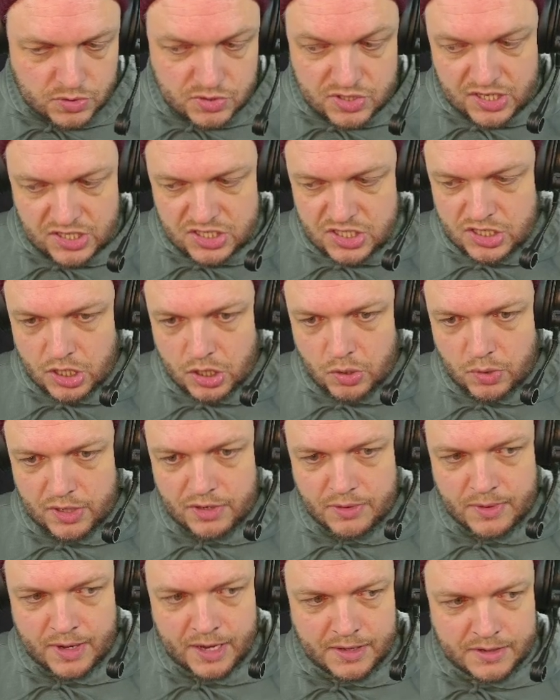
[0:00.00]
slowly,
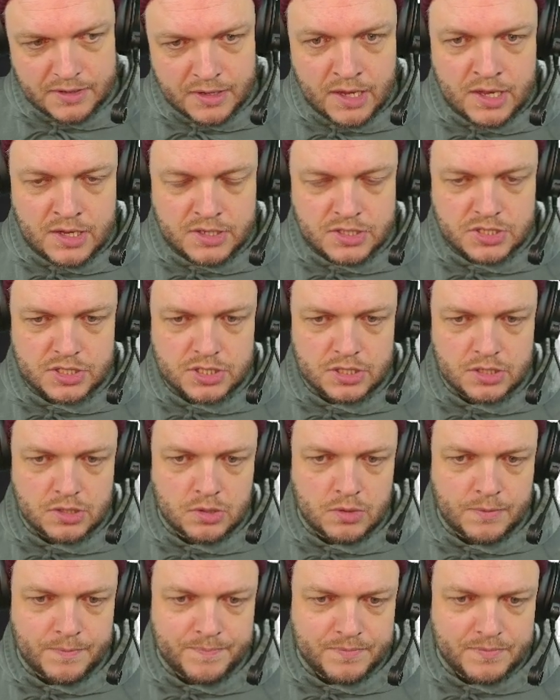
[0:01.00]
right?
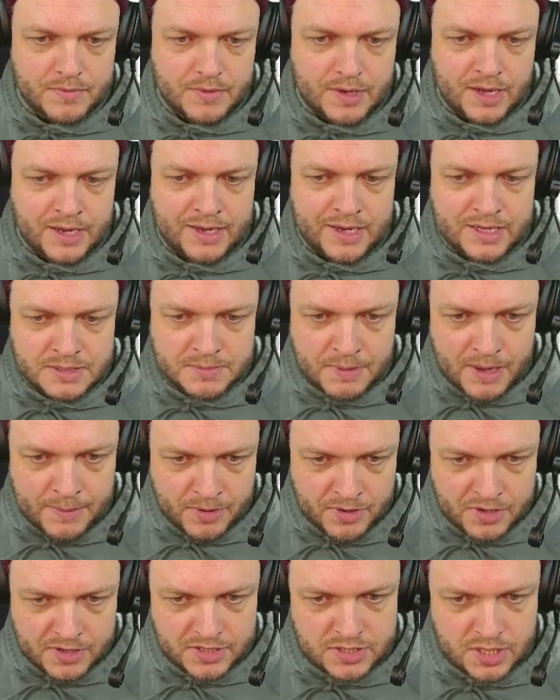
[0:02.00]
So I asked my
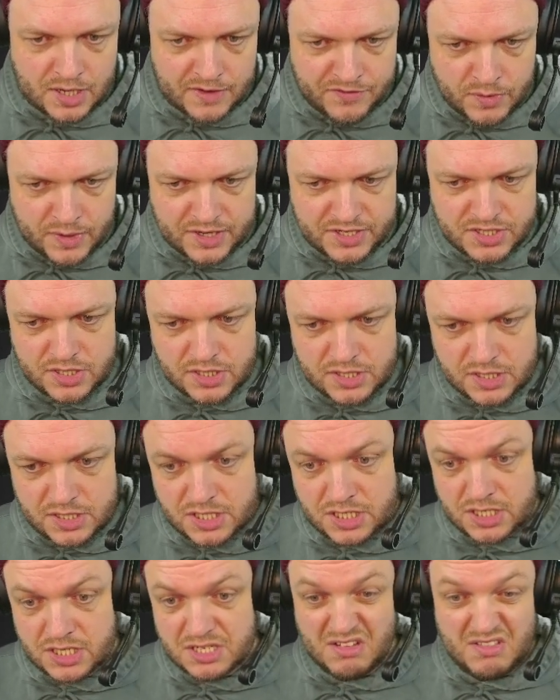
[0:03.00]
opponent the tough
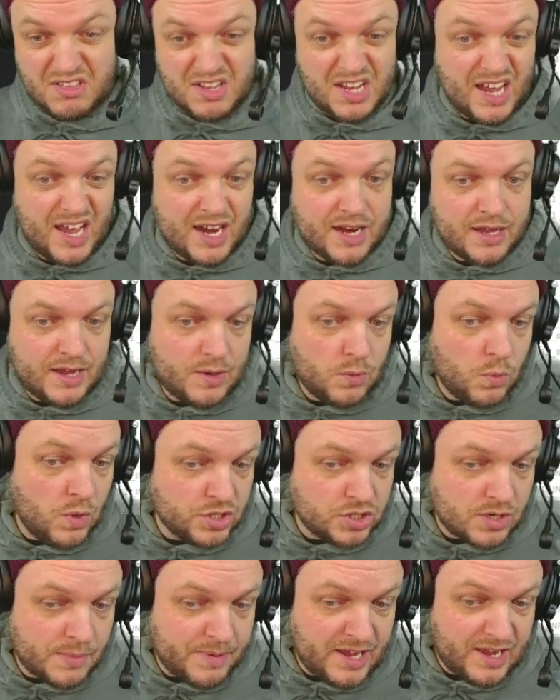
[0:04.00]
questions, and they had a
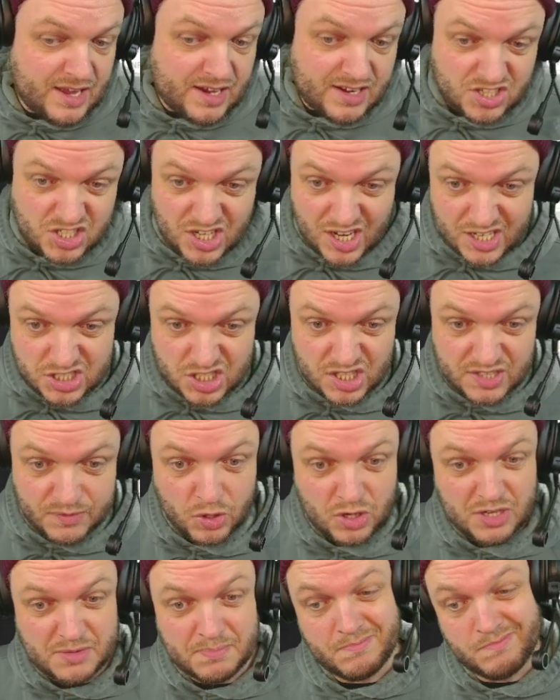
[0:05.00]
1-drop hand, and Chalice of the
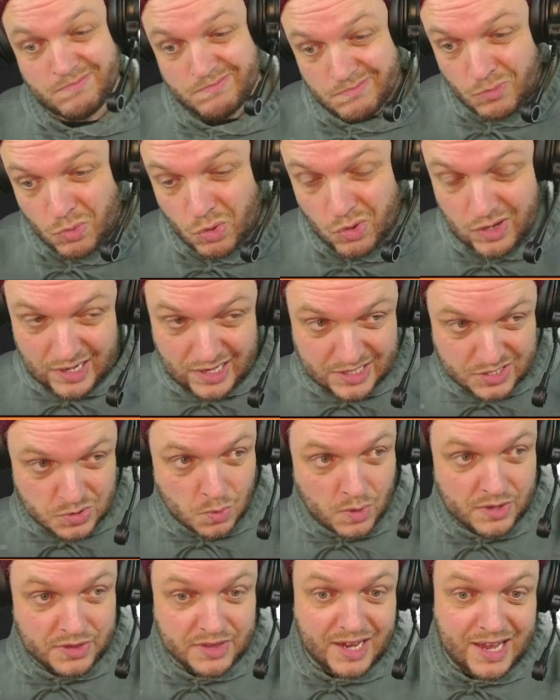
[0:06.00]
Void more or less
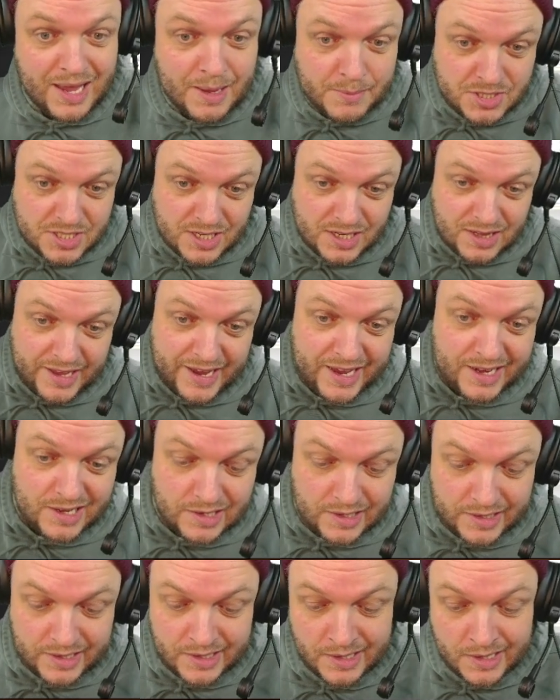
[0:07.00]
won the game
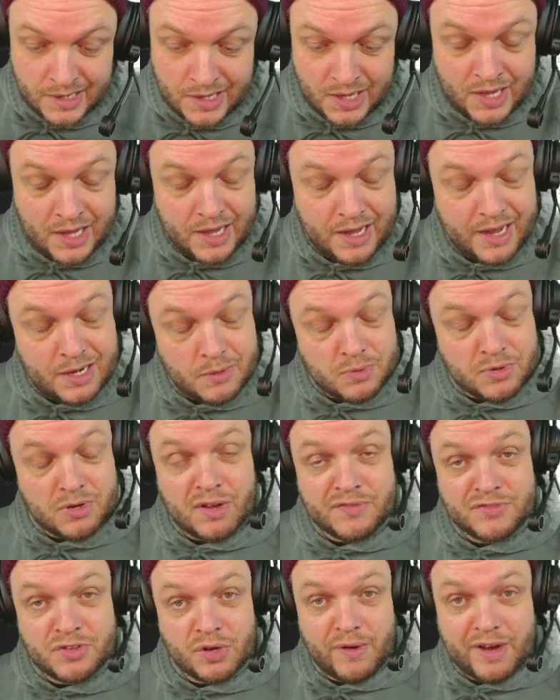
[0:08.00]
single-handedly. And we're off
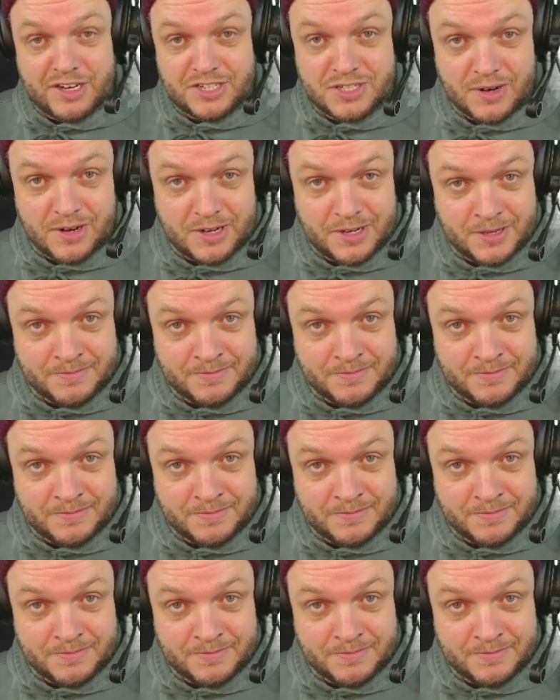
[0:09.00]
to a great start.